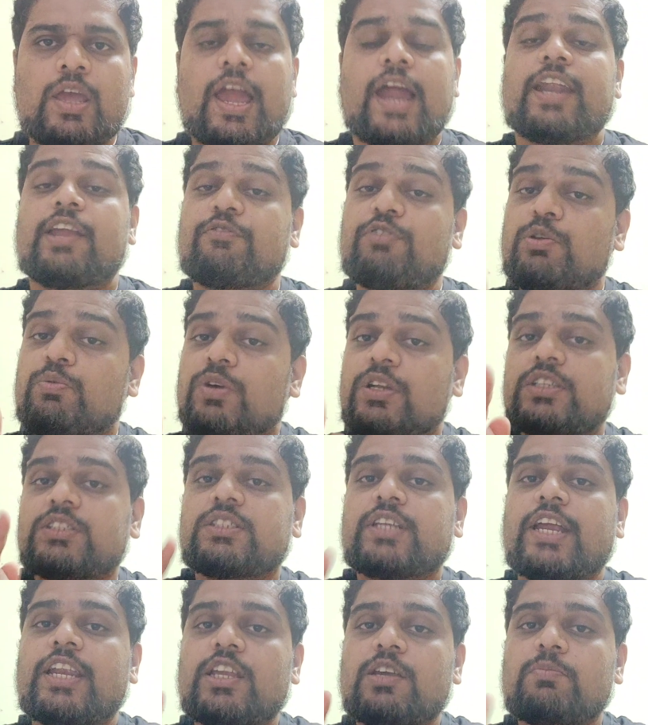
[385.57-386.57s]
And everyone
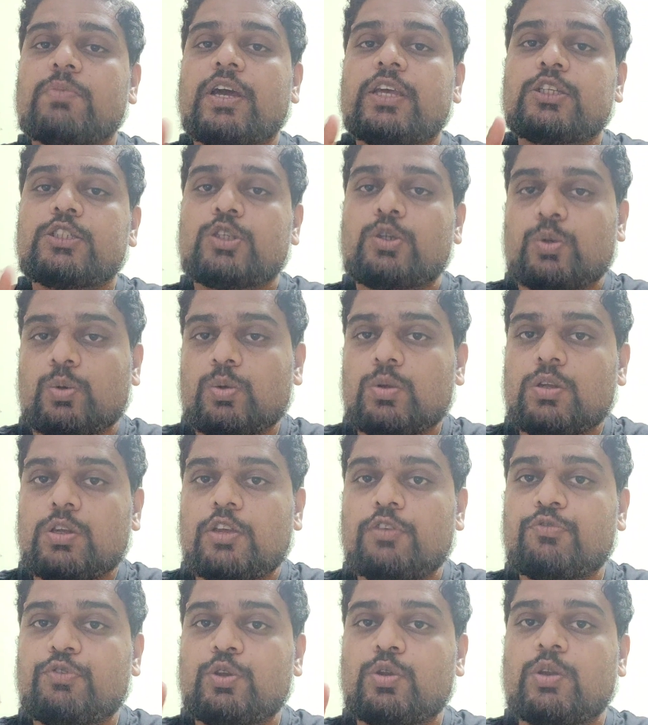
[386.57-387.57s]
is standing by ISRO.
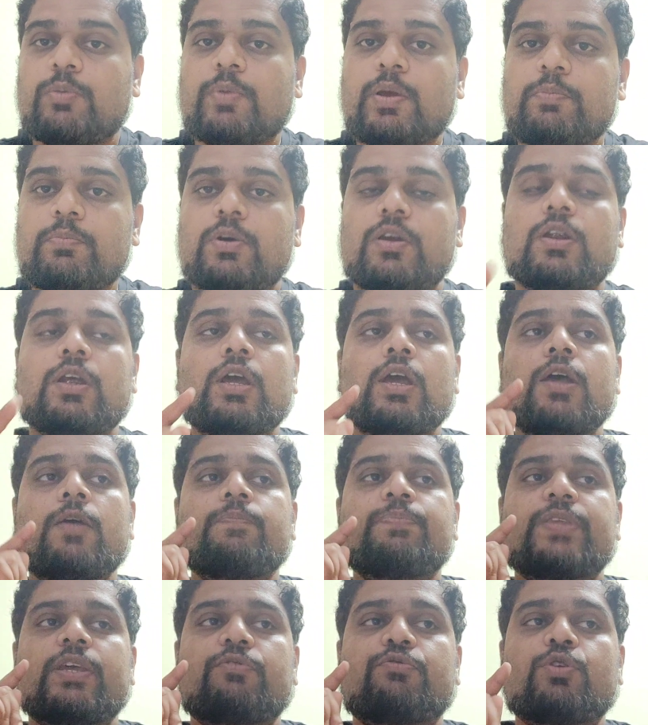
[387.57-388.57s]
If you remember,
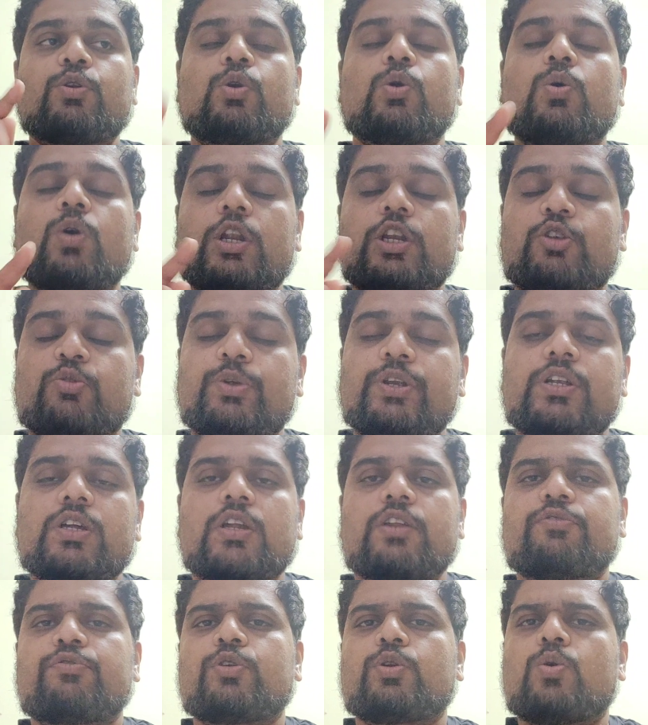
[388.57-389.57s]
if you go on
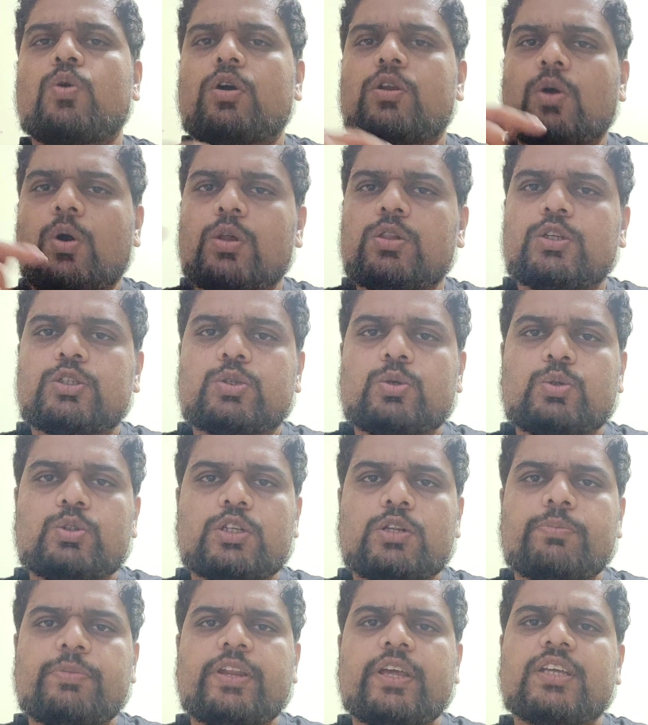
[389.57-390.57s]
Twitter, if you go on all the
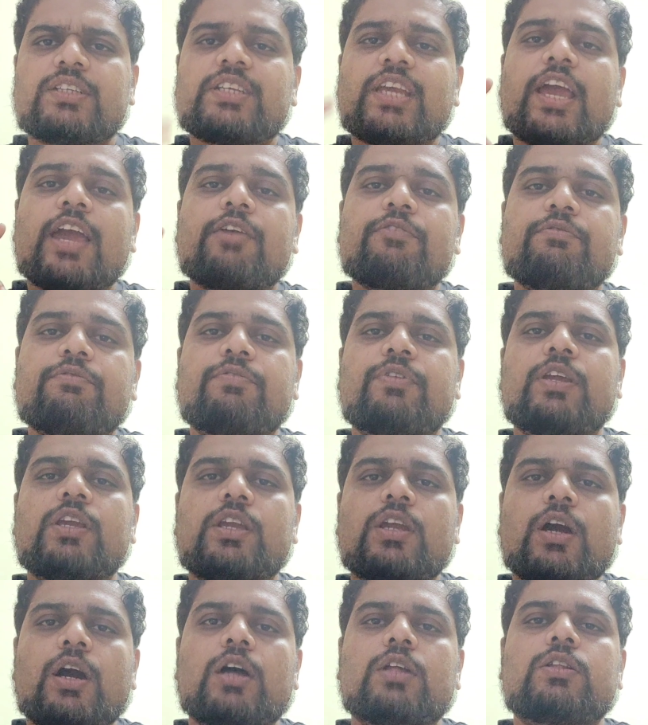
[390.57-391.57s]
social medias,
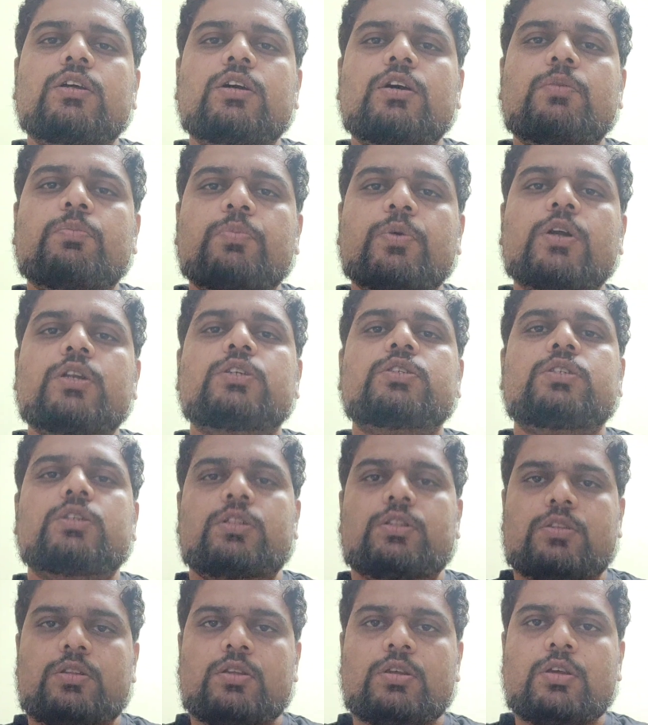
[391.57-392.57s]
every other
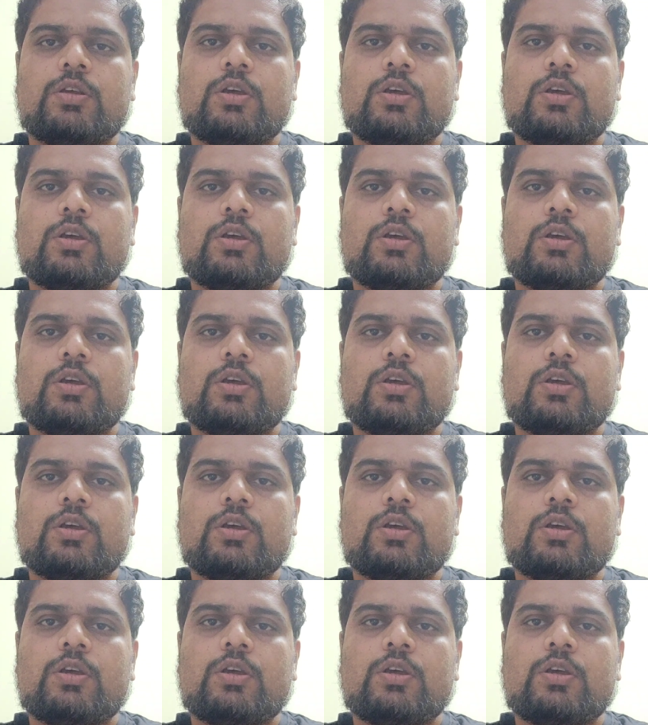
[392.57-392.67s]
person